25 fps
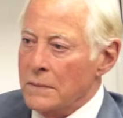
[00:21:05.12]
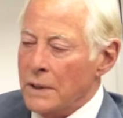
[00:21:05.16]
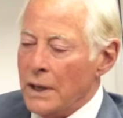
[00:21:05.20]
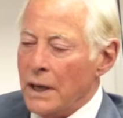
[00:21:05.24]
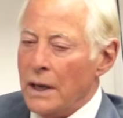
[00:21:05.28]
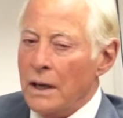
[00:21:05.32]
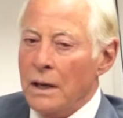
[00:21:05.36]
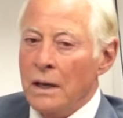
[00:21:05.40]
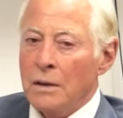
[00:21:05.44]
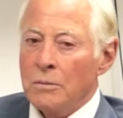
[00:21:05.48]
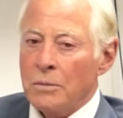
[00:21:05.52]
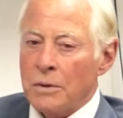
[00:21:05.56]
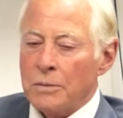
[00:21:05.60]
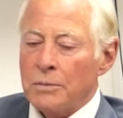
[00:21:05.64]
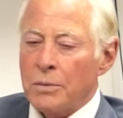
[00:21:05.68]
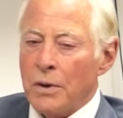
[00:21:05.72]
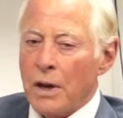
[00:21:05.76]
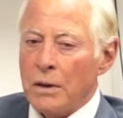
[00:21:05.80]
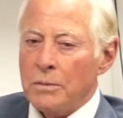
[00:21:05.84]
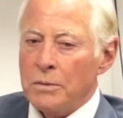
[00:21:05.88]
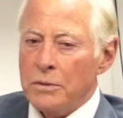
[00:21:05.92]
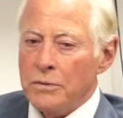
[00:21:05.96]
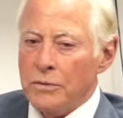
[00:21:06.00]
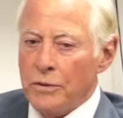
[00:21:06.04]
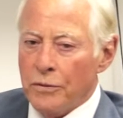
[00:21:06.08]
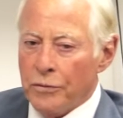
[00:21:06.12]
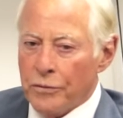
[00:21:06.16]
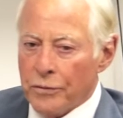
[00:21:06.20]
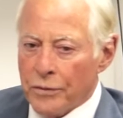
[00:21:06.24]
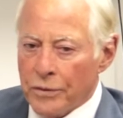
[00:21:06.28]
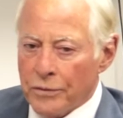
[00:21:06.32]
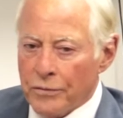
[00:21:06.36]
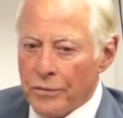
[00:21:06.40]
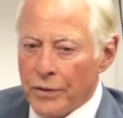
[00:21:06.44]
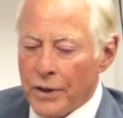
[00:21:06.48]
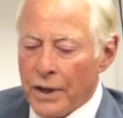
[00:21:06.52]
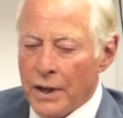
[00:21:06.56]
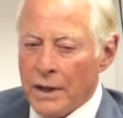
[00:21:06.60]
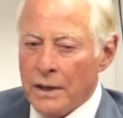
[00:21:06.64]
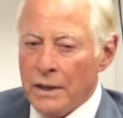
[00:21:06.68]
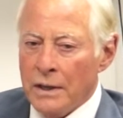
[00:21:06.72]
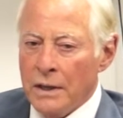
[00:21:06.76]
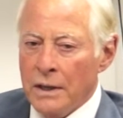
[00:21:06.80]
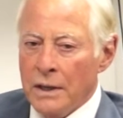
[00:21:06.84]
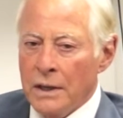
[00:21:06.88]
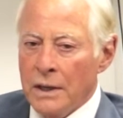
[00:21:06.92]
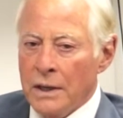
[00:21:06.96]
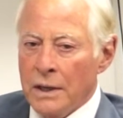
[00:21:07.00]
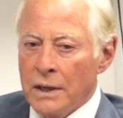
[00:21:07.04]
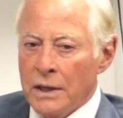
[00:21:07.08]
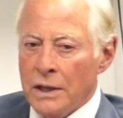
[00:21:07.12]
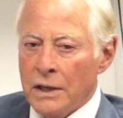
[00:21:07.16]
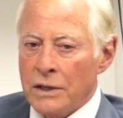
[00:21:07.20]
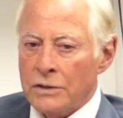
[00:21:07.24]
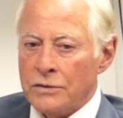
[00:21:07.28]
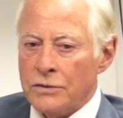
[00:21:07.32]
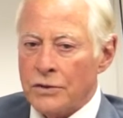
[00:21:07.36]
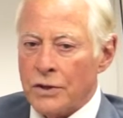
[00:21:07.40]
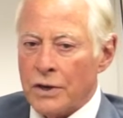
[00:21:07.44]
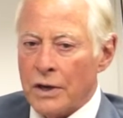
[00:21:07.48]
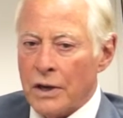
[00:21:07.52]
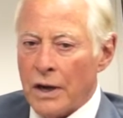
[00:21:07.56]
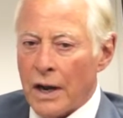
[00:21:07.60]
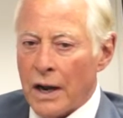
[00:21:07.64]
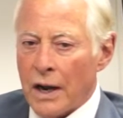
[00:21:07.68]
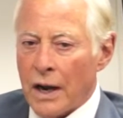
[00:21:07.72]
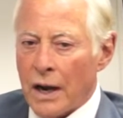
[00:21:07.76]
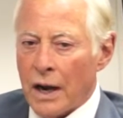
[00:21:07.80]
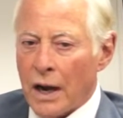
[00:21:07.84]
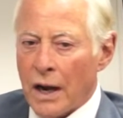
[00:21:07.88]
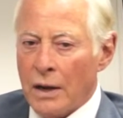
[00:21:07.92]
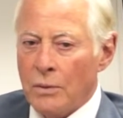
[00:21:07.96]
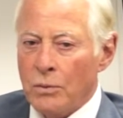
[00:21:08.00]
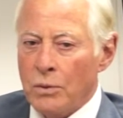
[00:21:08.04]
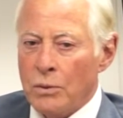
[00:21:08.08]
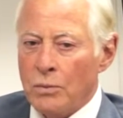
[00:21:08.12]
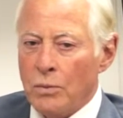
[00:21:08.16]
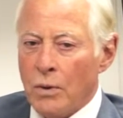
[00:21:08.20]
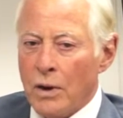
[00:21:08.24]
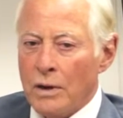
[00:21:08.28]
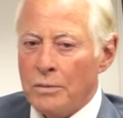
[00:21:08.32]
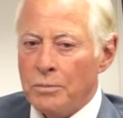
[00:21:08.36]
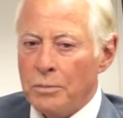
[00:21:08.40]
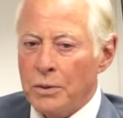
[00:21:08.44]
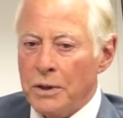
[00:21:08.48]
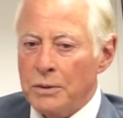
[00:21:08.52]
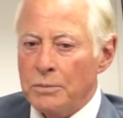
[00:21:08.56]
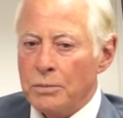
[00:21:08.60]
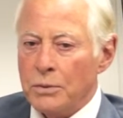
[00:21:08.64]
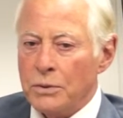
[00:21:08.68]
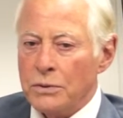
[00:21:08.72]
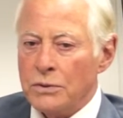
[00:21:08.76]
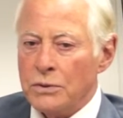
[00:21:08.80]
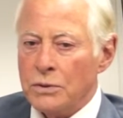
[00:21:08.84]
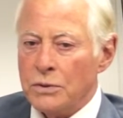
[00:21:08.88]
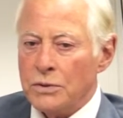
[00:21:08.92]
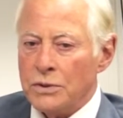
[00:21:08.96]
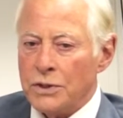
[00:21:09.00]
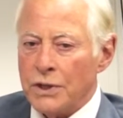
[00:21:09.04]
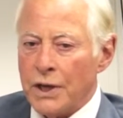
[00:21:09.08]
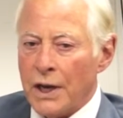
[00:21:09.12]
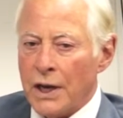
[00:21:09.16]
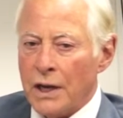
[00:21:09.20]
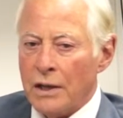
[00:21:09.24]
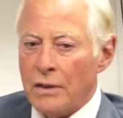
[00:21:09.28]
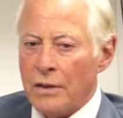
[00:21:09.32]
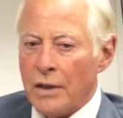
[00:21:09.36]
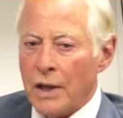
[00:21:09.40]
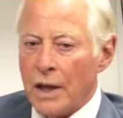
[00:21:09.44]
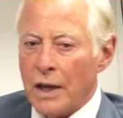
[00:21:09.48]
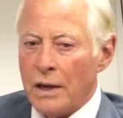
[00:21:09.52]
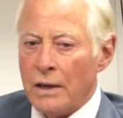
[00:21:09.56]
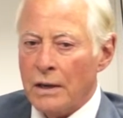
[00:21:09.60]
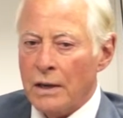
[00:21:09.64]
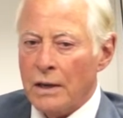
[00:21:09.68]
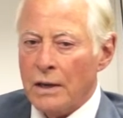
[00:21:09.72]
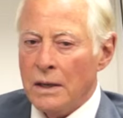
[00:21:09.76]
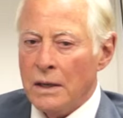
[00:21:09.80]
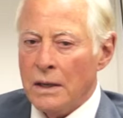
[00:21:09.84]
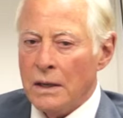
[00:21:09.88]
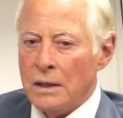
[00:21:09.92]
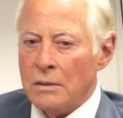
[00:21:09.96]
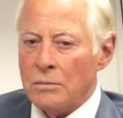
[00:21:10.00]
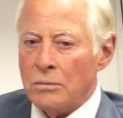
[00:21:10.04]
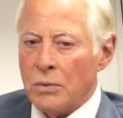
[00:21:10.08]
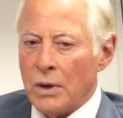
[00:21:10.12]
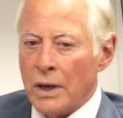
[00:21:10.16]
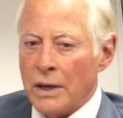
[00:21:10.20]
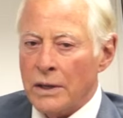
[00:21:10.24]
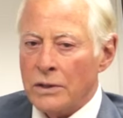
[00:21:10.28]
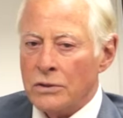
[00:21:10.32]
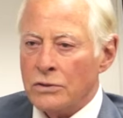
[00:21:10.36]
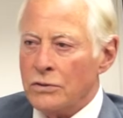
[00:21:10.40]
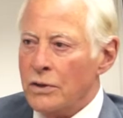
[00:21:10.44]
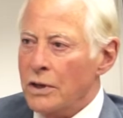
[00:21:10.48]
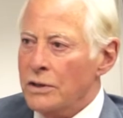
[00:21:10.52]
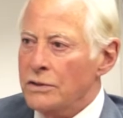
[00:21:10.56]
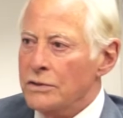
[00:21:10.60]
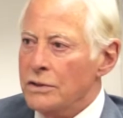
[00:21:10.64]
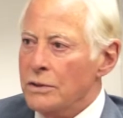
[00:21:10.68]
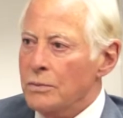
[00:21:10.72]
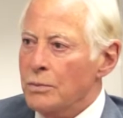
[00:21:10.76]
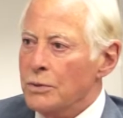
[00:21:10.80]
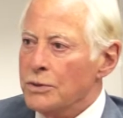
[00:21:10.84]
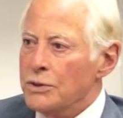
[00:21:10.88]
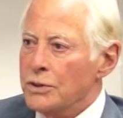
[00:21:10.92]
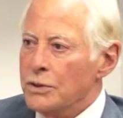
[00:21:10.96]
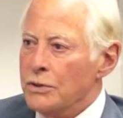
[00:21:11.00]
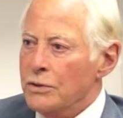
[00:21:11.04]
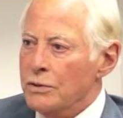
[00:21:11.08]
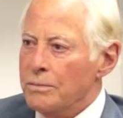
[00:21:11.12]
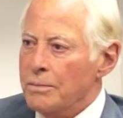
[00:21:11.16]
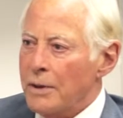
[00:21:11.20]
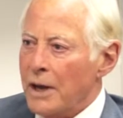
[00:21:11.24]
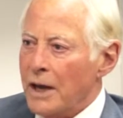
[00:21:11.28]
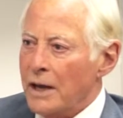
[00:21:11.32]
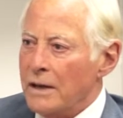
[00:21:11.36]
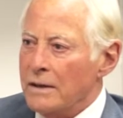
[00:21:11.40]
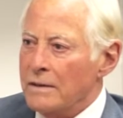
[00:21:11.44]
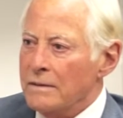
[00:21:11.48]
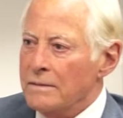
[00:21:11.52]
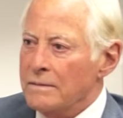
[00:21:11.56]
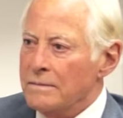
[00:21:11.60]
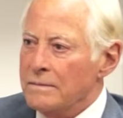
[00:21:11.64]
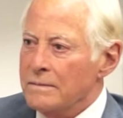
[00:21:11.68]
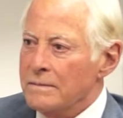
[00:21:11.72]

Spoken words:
Yeah, but probably the third thing is that I would want people to say that Brian Tracy was a good man.